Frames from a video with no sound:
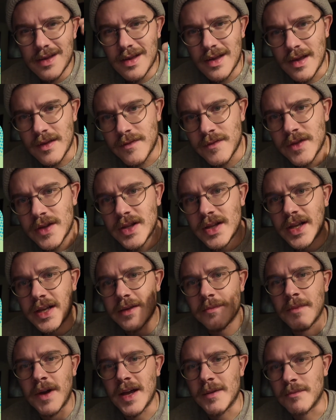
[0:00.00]
I feel
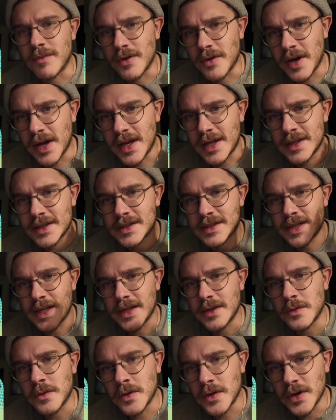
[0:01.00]
like my brain is
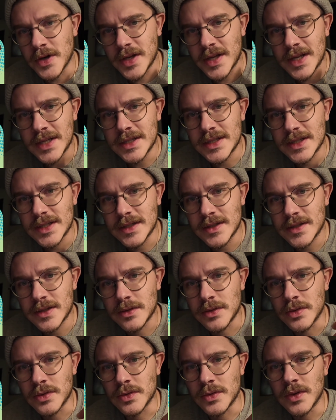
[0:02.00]
like oriented
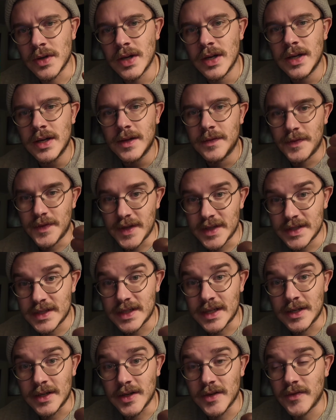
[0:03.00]
to this
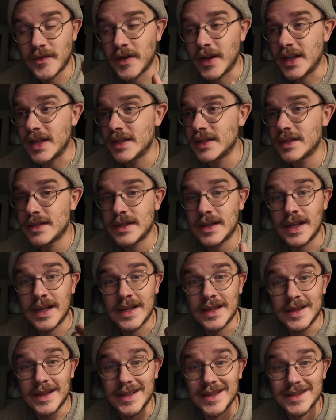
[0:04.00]
interface
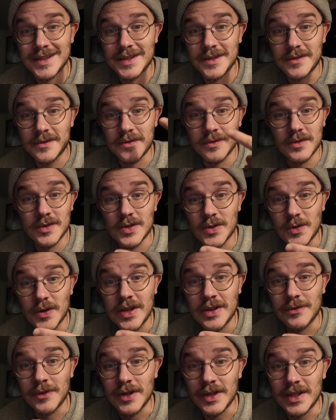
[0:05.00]
and this
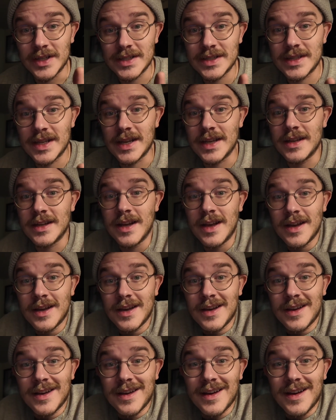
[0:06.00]
screen real estate.
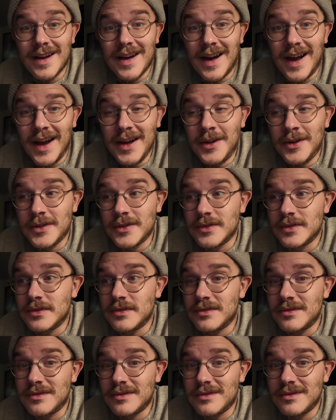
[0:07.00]
I don't
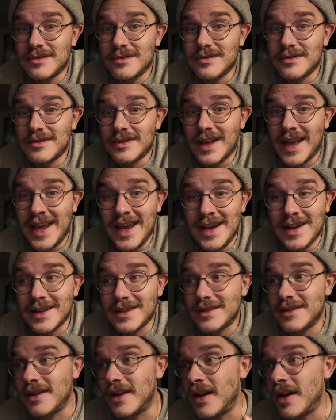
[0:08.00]
hate
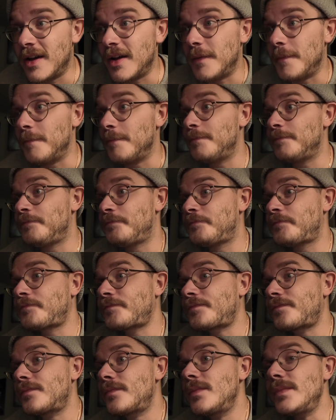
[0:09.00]
it.
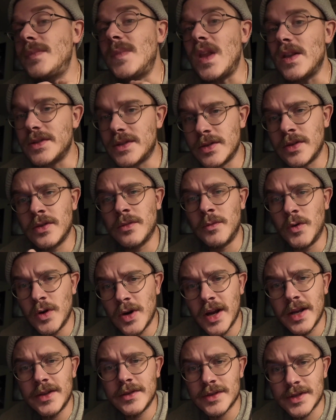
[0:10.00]
So the more
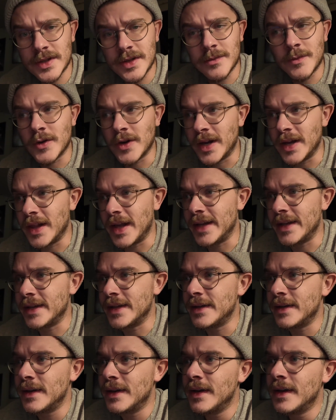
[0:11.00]
I use it, the more I like
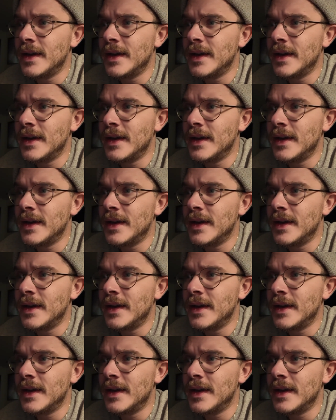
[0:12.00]
it.